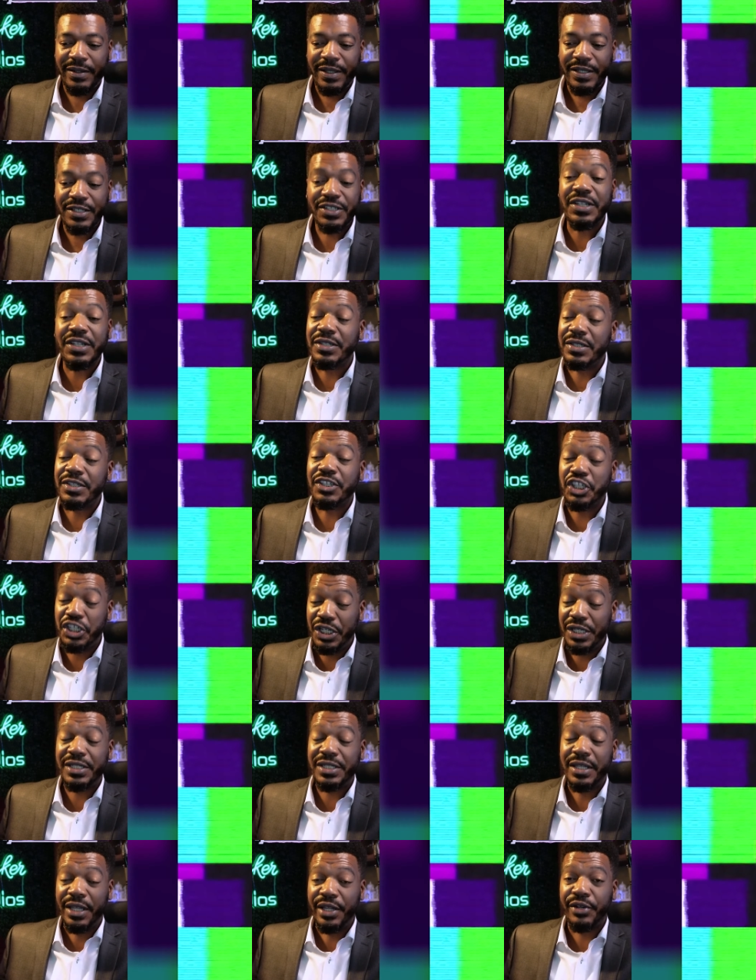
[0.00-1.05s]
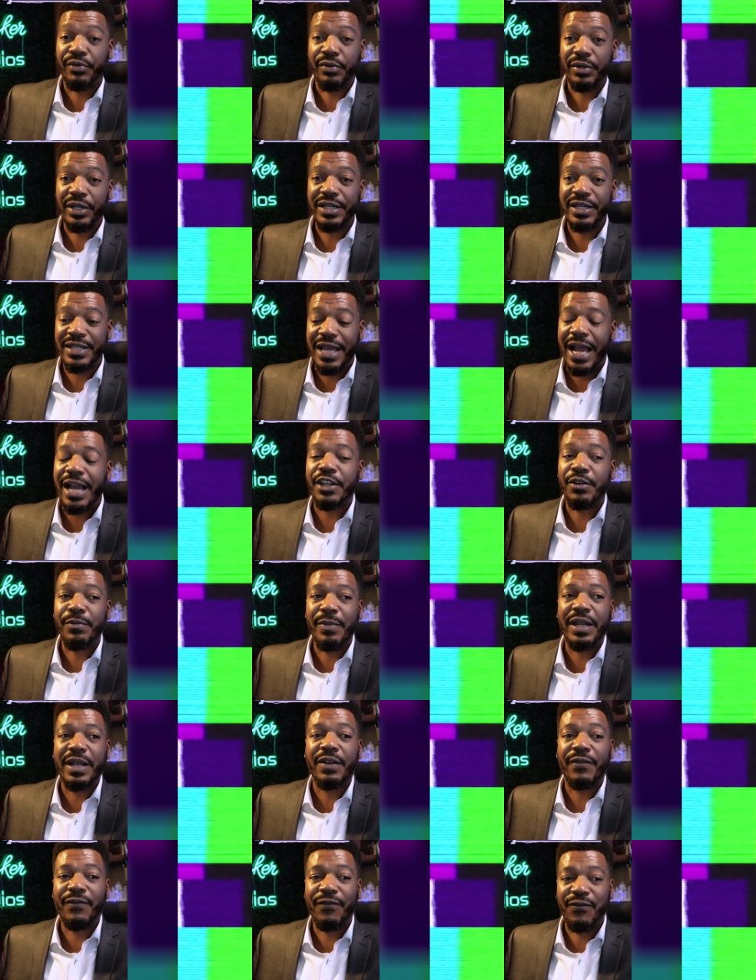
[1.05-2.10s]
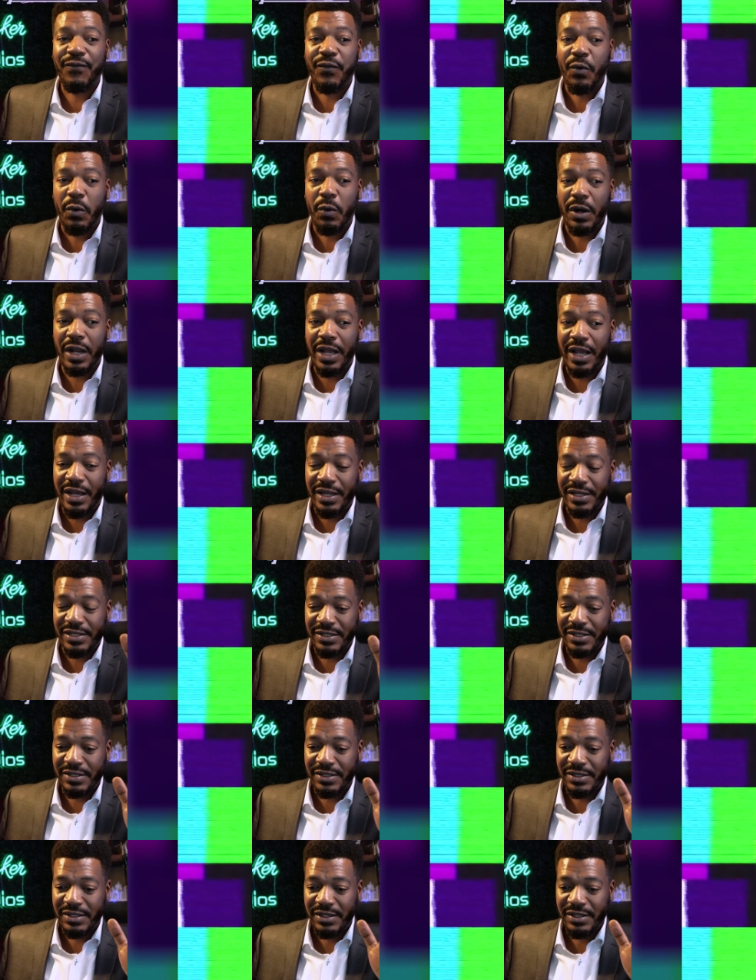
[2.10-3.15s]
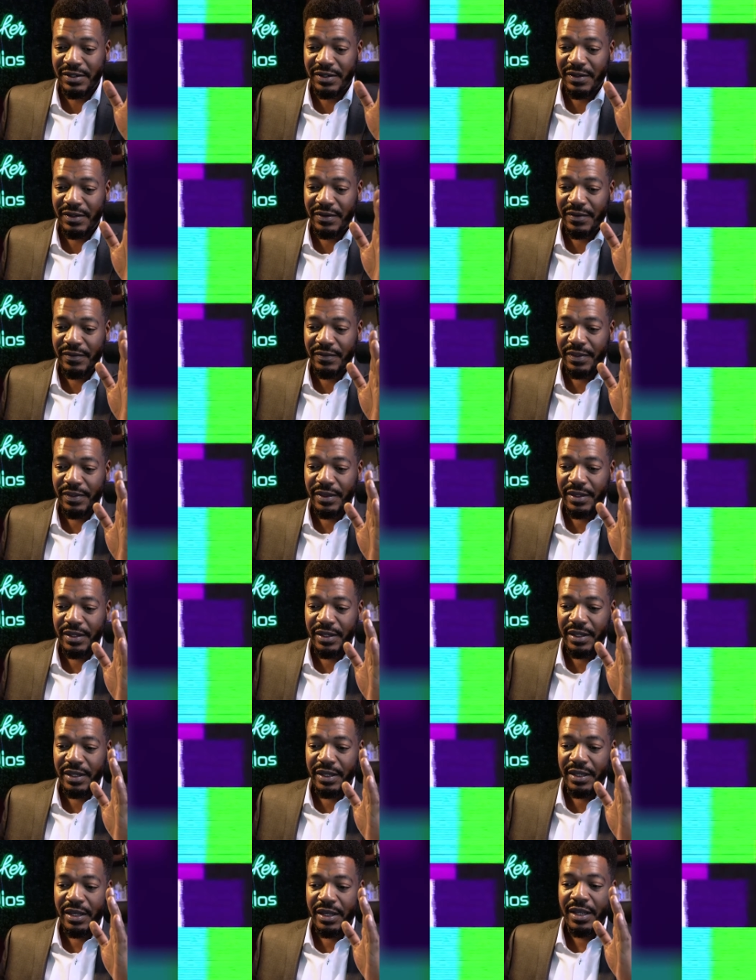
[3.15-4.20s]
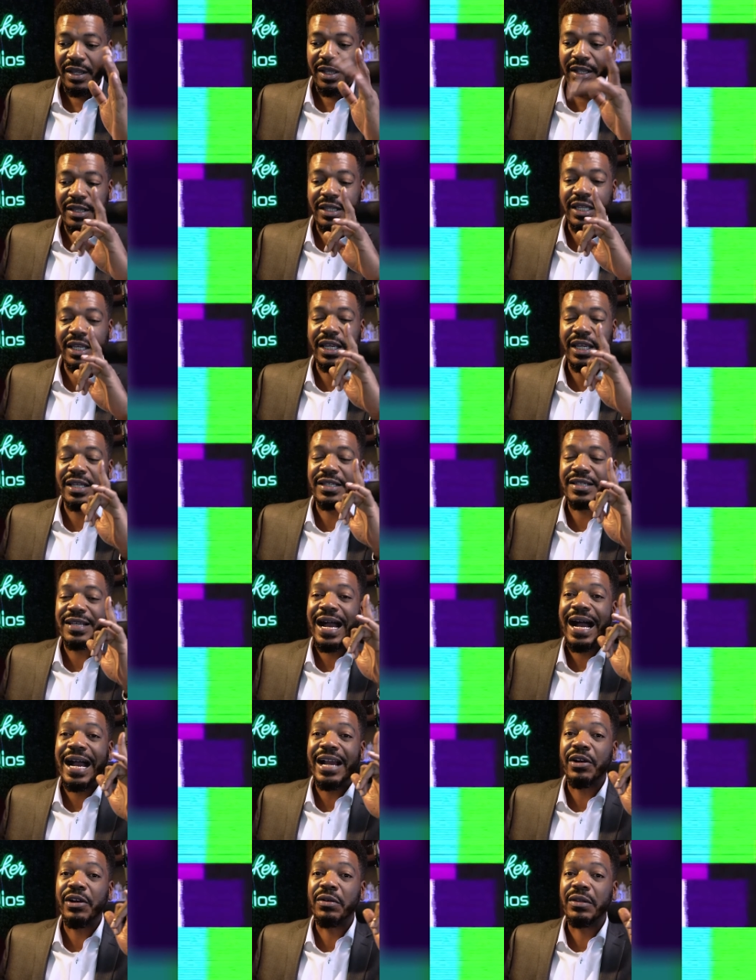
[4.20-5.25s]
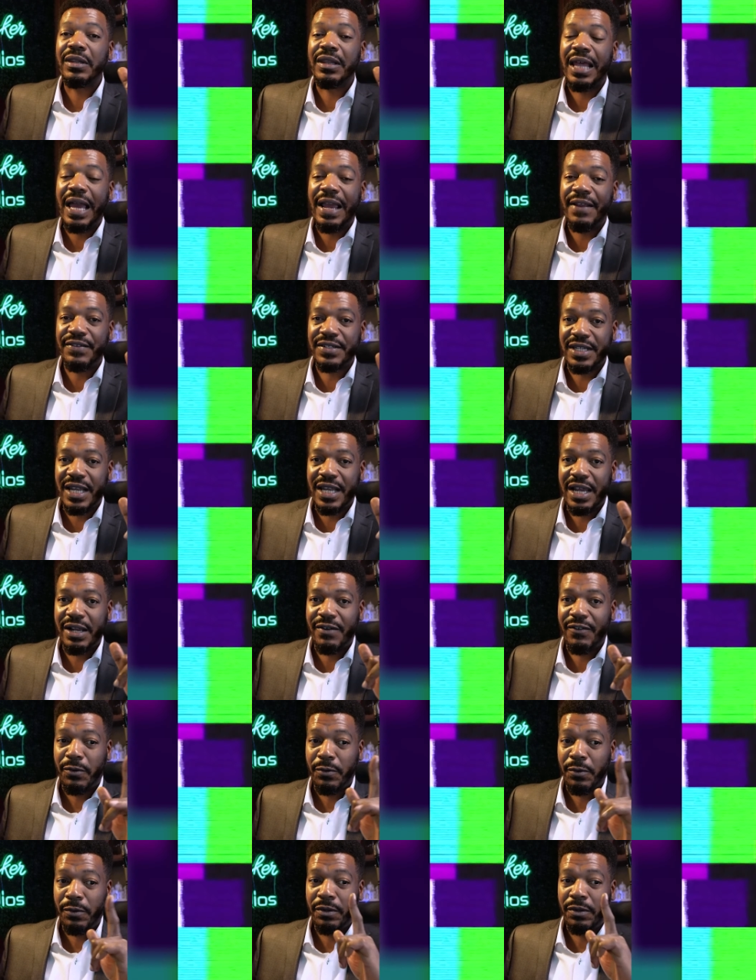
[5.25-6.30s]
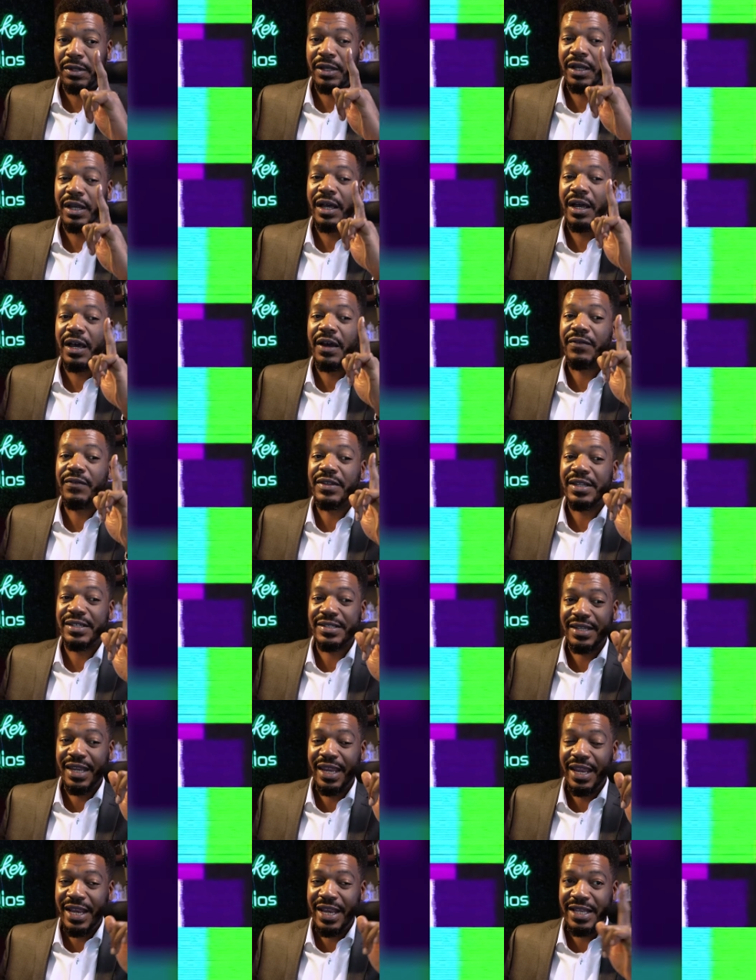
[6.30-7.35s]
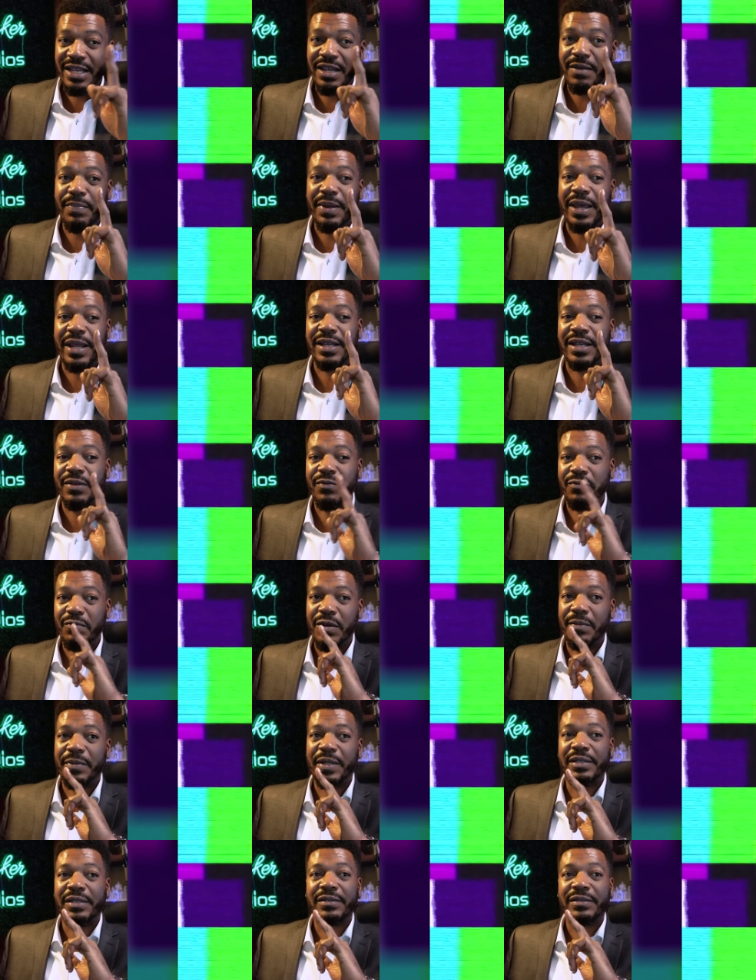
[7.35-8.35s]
She's, she's literally documenting for us the entire life cycle of this independent woman.